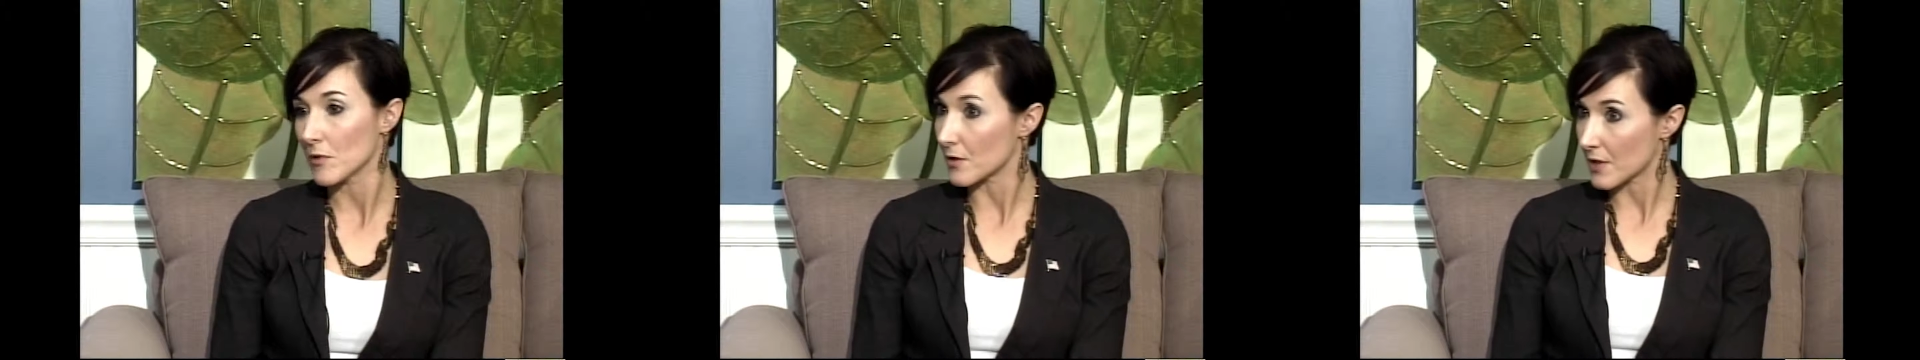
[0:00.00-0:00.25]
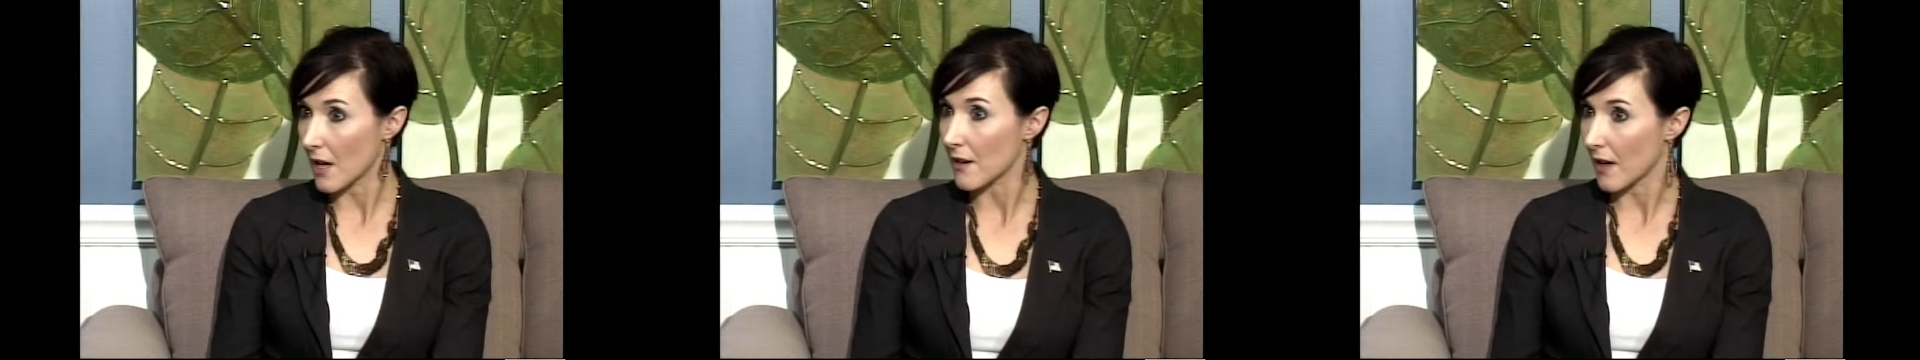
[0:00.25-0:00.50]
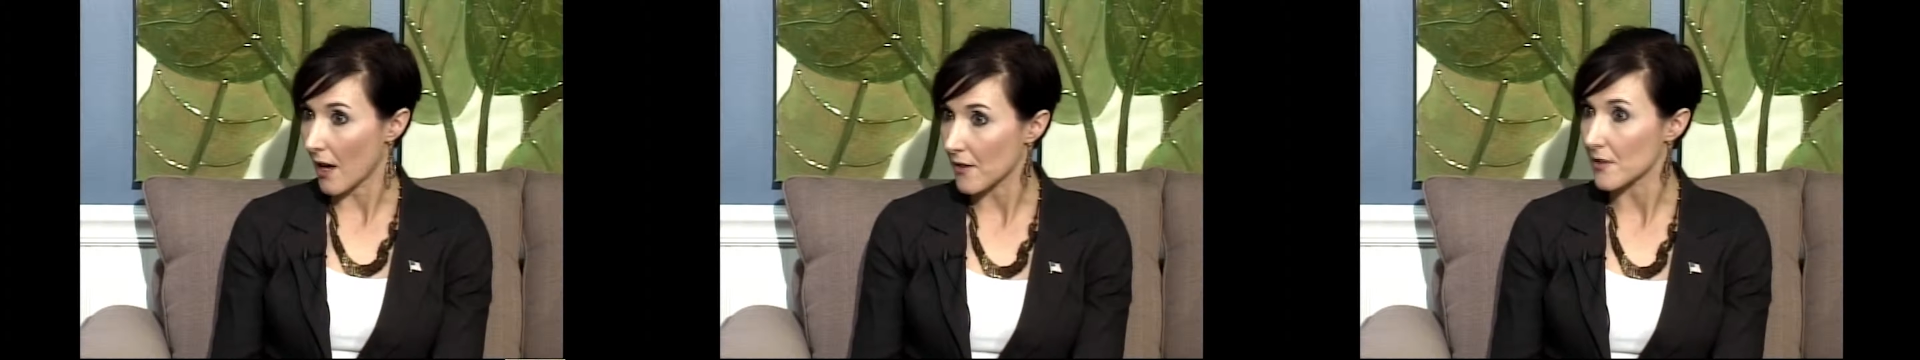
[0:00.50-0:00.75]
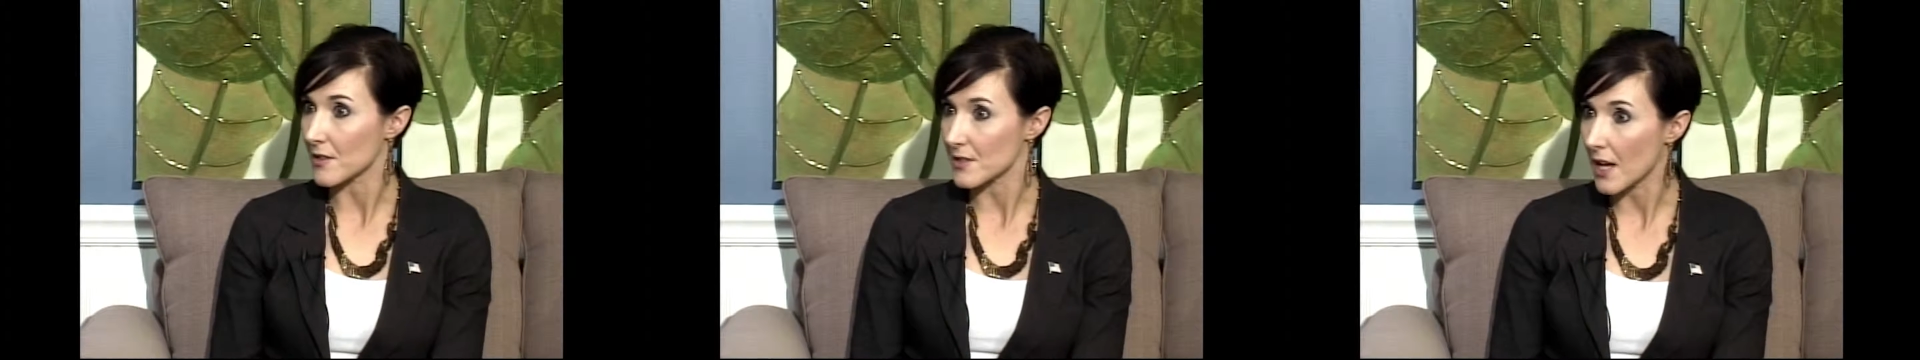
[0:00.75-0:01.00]
learned how to
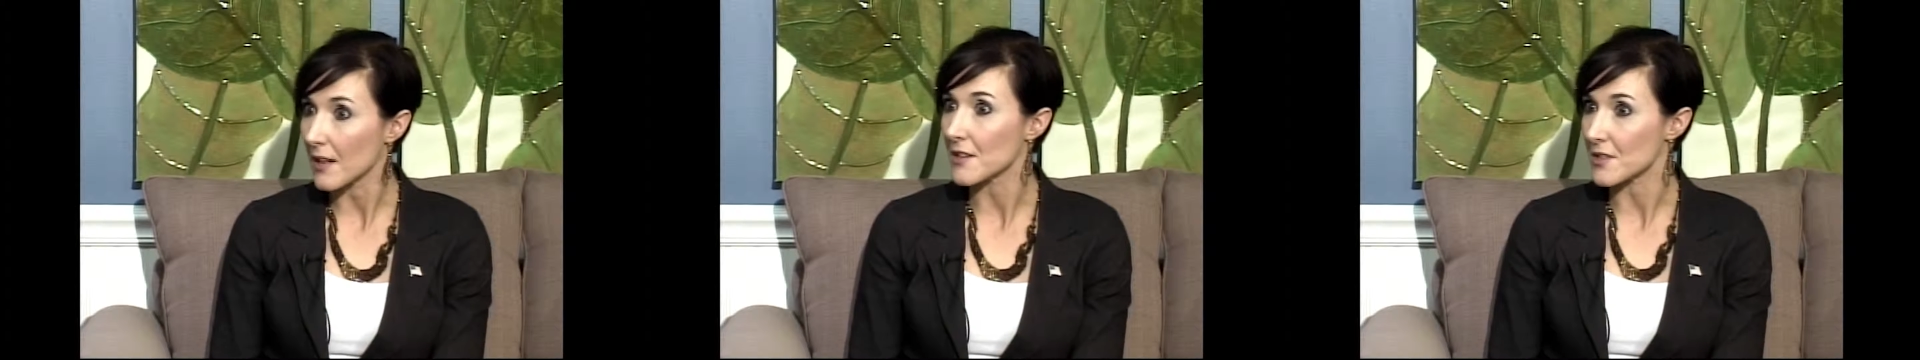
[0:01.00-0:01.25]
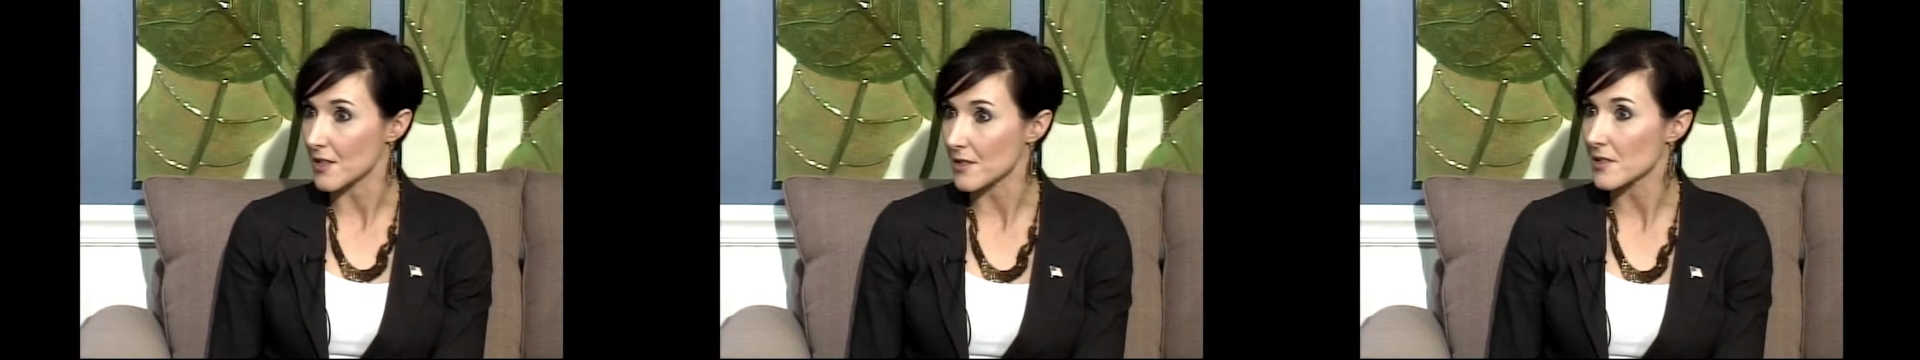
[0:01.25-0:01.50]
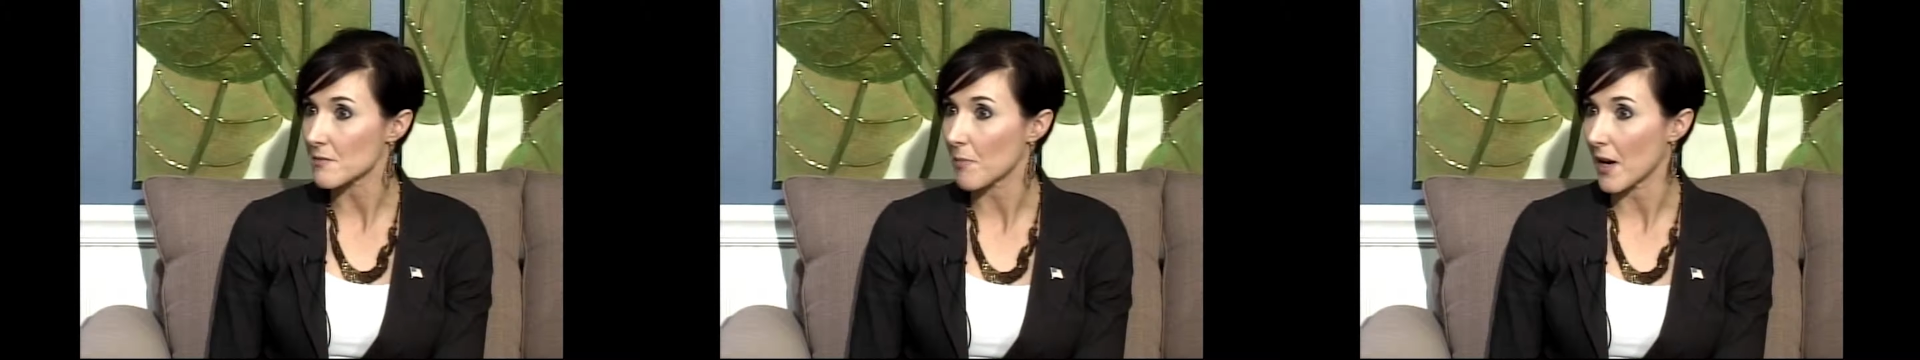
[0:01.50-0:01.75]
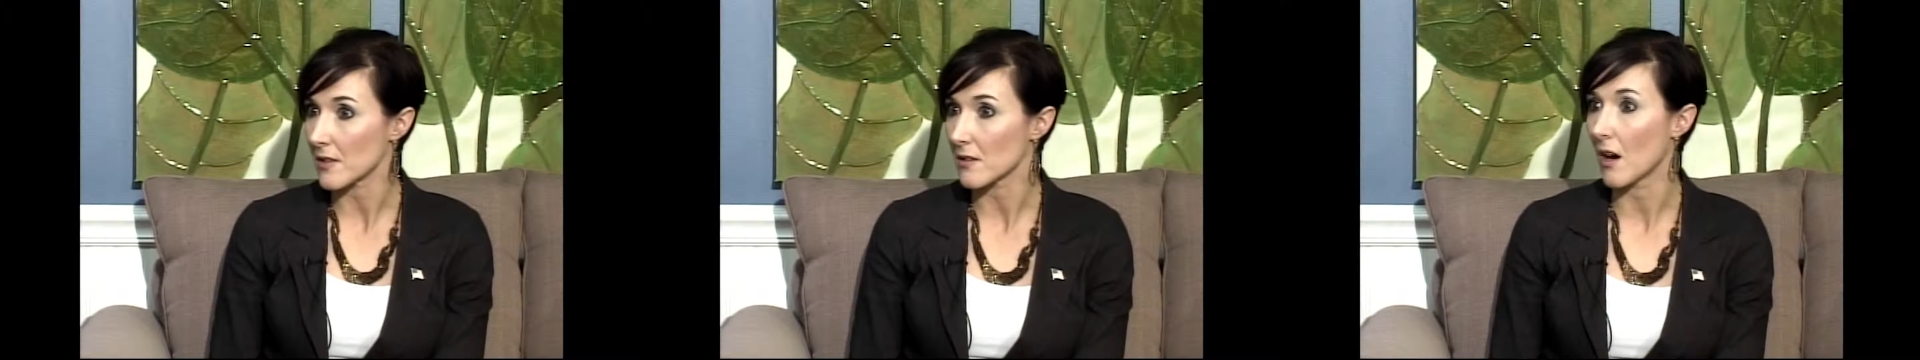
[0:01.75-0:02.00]
gather intelligence
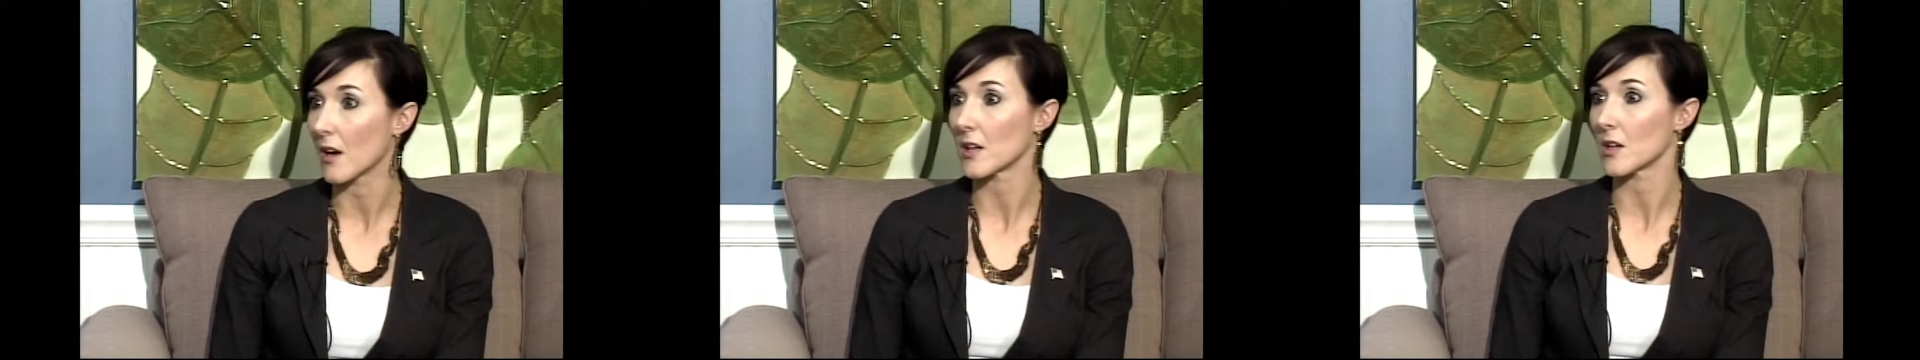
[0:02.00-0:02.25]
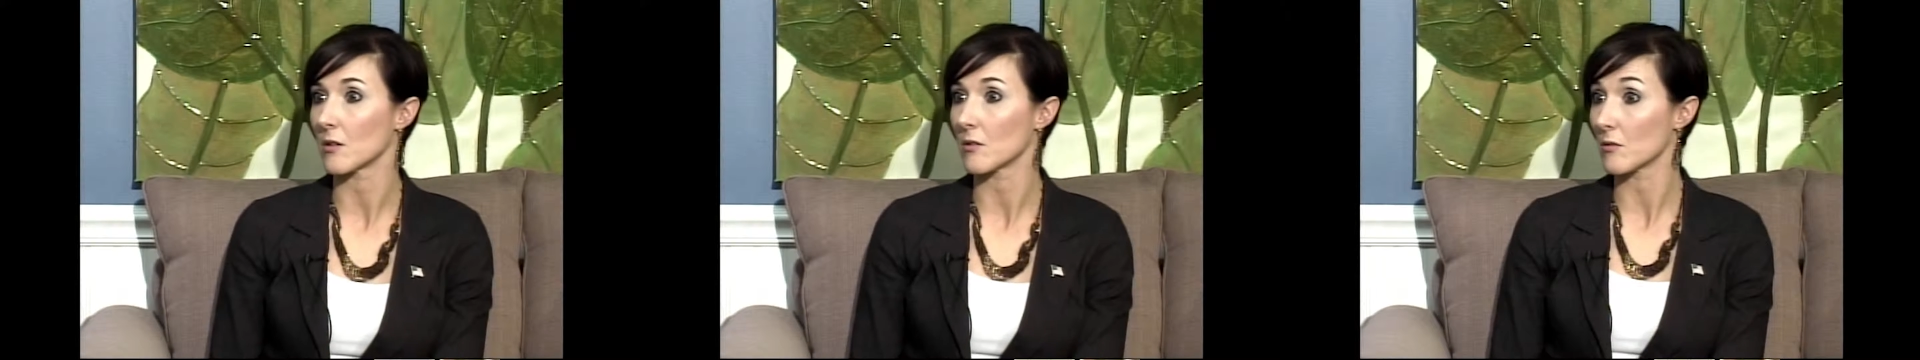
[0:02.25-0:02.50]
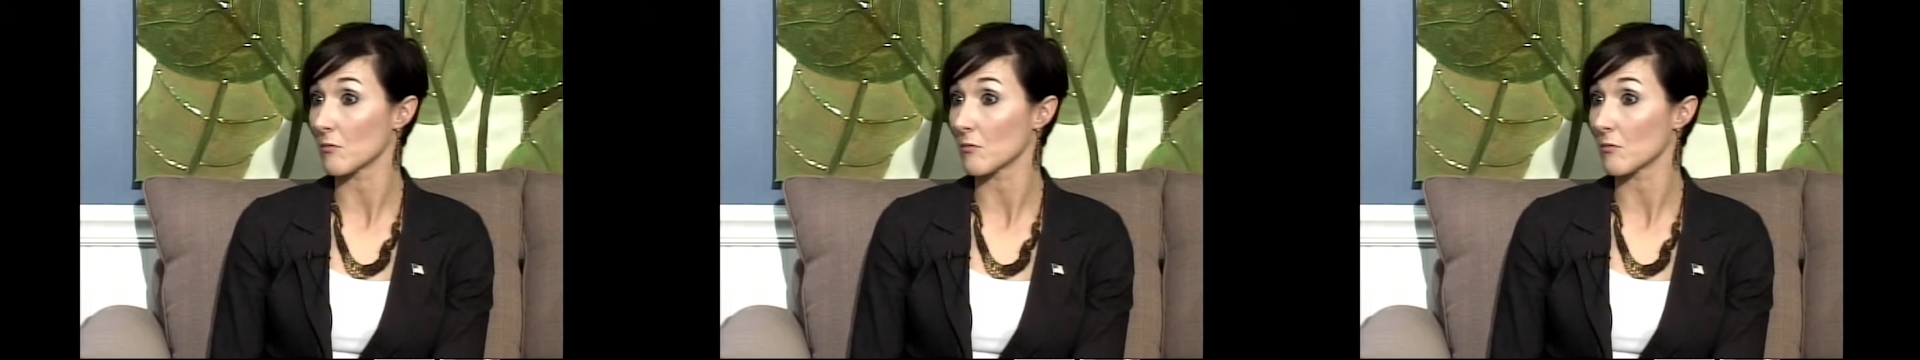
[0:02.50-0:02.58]
by talking